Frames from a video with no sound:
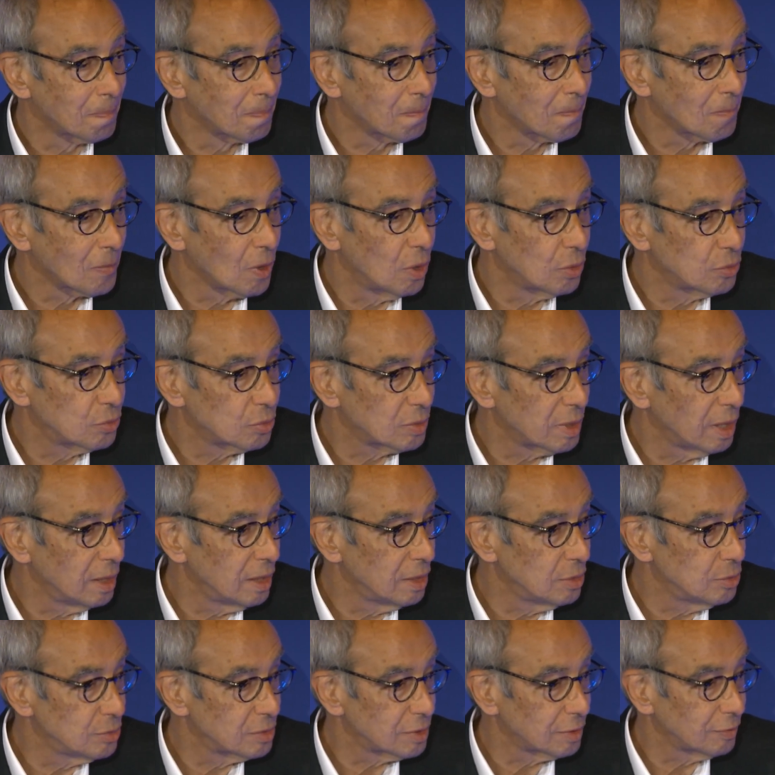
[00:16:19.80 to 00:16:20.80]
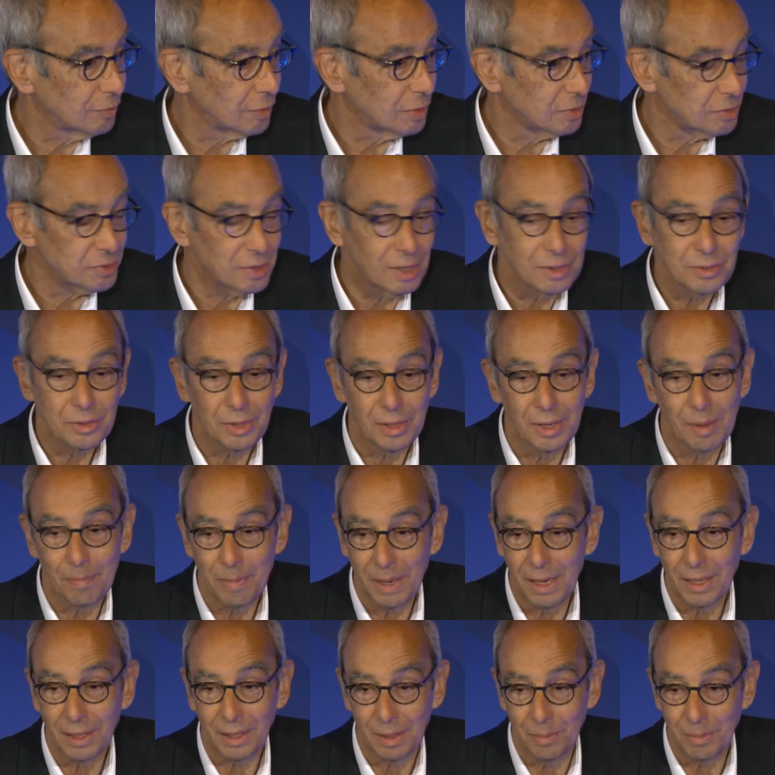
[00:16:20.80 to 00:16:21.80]
the possibility to do both at the
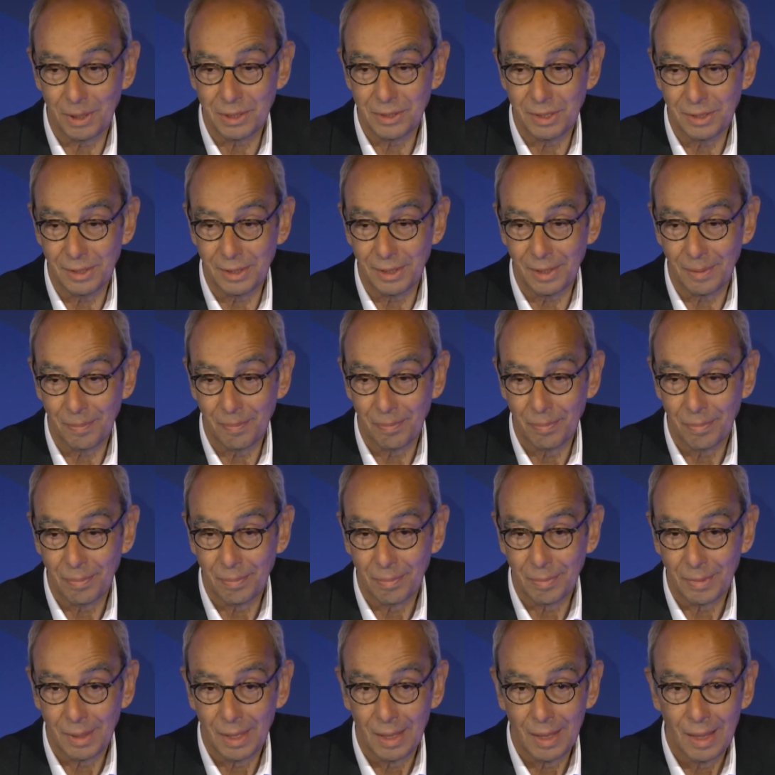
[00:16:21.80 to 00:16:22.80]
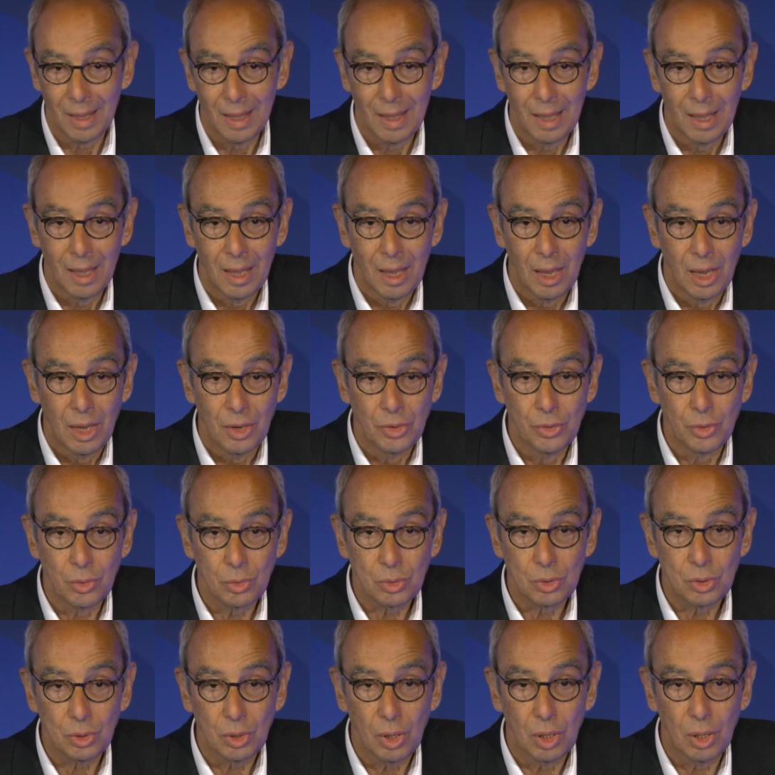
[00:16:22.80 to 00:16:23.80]
same time. This is not the case. As
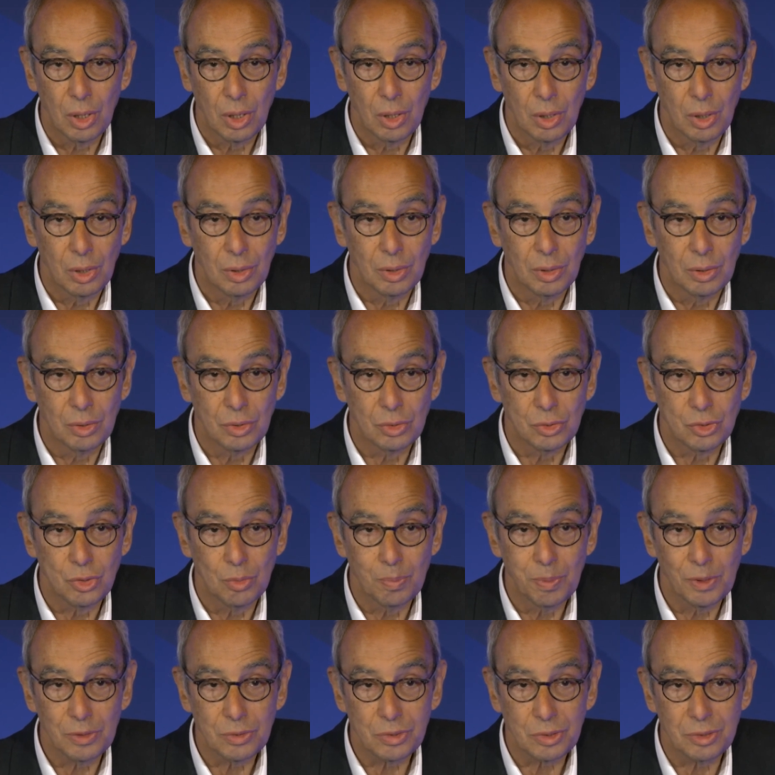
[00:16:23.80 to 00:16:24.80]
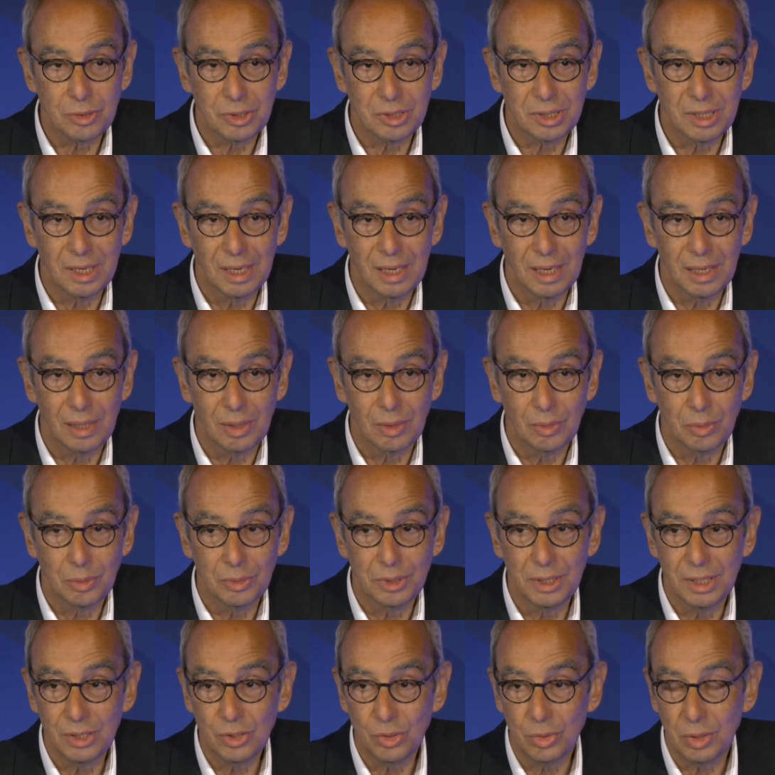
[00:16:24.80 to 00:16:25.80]
European
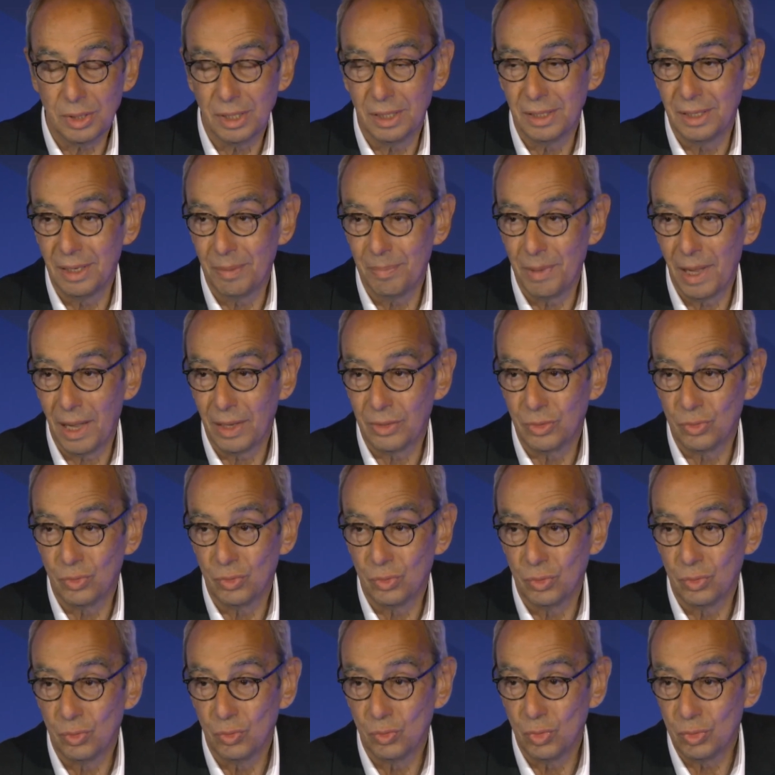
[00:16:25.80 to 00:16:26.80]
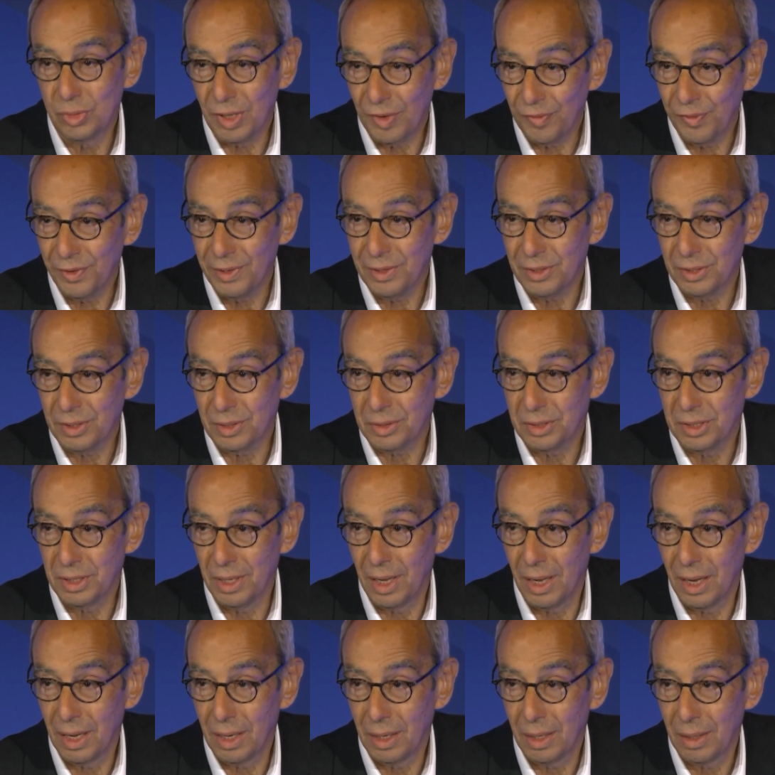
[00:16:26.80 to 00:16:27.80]
economy as a whole.
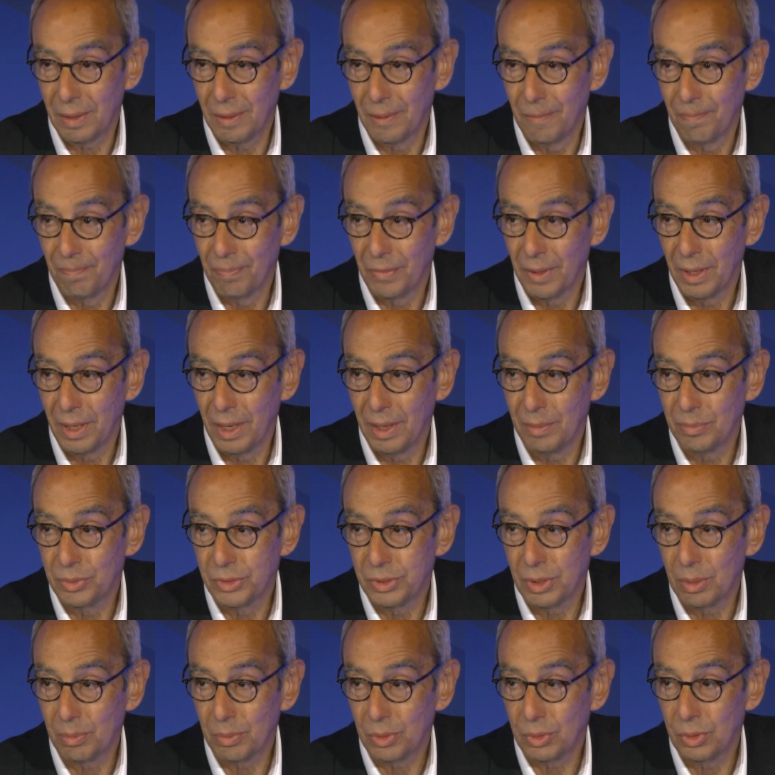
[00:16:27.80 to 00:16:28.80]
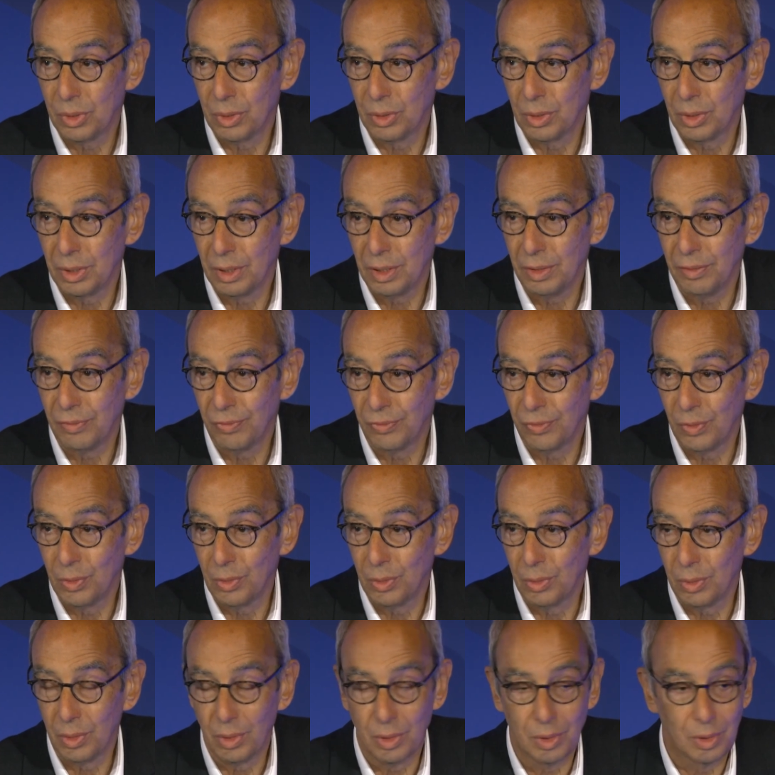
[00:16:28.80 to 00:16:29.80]
So this is a crucial
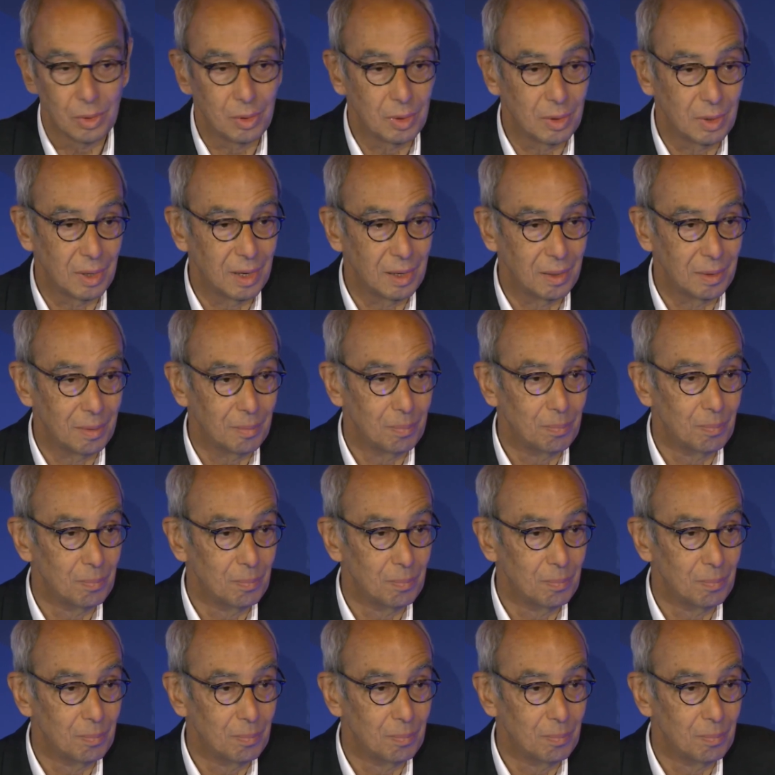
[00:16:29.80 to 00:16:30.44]
debate indeed.